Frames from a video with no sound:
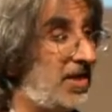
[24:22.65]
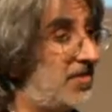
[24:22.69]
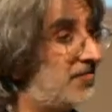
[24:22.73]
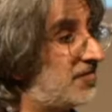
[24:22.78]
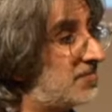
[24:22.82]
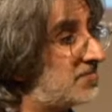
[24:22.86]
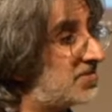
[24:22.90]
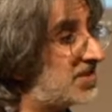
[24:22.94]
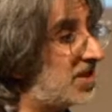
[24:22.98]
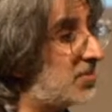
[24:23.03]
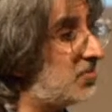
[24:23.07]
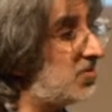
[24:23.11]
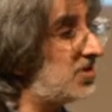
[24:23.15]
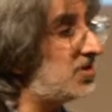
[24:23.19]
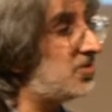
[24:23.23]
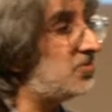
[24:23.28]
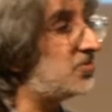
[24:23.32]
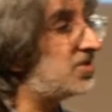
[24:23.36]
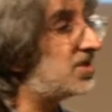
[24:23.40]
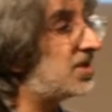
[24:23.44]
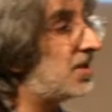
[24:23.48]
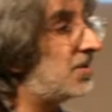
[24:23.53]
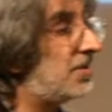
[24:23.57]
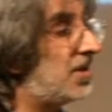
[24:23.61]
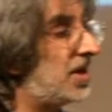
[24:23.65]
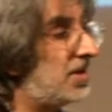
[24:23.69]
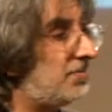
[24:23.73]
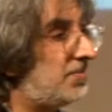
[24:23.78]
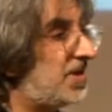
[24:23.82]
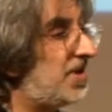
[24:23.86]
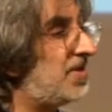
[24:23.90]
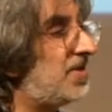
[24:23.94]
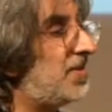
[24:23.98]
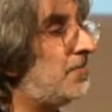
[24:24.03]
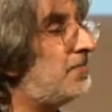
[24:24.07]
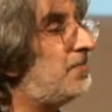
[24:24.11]
from someone who's the,
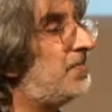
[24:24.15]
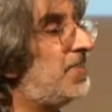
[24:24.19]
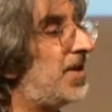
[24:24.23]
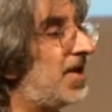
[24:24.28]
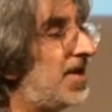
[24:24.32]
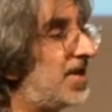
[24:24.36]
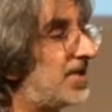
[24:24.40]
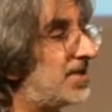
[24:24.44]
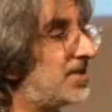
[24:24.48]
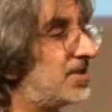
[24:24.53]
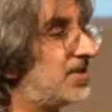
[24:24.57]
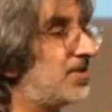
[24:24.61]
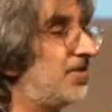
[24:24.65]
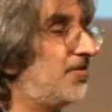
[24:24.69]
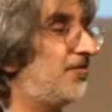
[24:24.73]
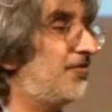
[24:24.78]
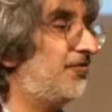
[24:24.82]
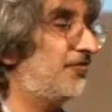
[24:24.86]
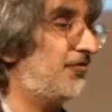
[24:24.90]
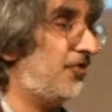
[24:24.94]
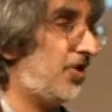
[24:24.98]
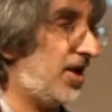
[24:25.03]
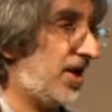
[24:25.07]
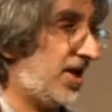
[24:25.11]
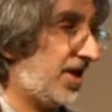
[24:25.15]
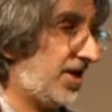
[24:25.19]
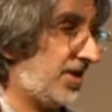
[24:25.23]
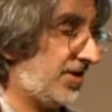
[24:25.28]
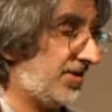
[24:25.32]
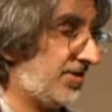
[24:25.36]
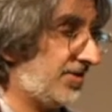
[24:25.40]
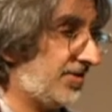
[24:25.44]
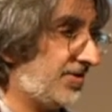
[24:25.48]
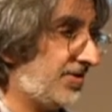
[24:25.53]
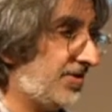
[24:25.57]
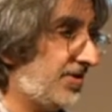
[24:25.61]
been the best
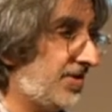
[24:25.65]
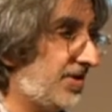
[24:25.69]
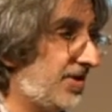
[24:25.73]
friend